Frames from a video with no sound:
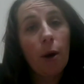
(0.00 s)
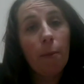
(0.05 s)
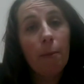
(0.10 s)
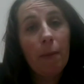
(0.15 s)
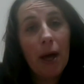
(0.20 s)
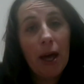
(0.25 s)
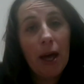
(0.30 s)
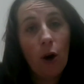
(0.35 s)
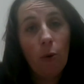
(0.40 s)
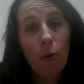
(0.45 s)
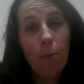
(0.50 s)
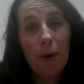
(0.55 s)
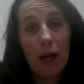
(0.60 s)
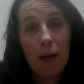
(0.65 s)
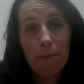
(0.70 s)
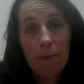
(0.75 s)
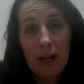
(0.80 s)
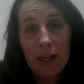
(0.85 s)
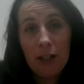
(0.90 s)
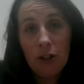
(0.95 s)
help and
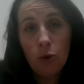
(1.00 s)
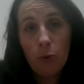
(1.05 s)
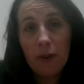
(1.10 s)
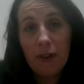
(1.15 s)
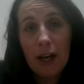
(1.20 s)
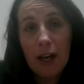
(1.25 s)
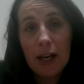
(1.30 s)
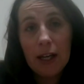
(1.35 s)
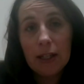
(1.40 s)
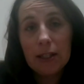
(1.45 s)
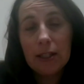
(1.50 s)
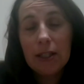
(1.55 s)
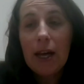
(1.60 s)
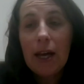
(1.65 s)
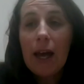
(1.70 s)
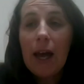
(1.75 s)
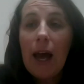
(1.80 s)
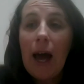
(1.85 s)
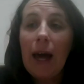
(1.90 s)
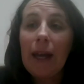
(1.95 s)
manage with that.
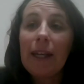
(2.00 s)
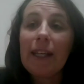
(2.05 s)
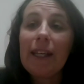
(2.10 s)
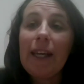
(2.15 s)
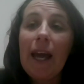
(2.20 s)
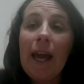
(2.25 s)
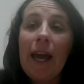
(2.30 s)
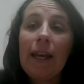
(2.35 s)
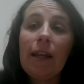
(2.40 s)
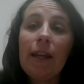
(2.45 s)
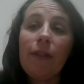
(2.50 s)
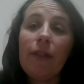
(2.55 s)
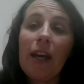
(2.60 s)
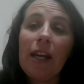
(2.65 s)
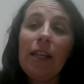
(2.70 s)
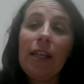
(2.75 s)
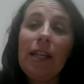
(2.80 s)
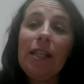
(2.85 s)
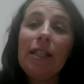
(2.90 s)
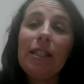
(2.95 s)
And again, they
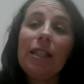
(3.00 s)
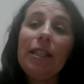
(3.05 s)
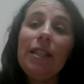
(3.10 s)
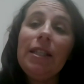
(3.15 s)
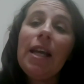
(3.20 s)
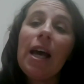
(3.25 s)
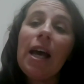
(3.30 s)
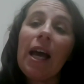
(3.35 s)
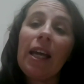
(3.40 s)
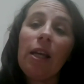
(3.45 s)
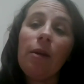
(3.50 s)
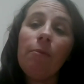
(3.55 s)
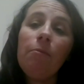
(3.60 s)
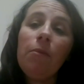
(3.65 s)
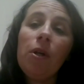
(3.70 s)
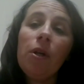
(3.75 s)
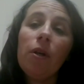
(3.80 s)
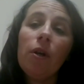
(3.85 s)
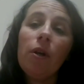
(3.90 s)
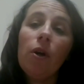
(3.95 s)
need to
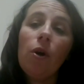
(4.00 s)
name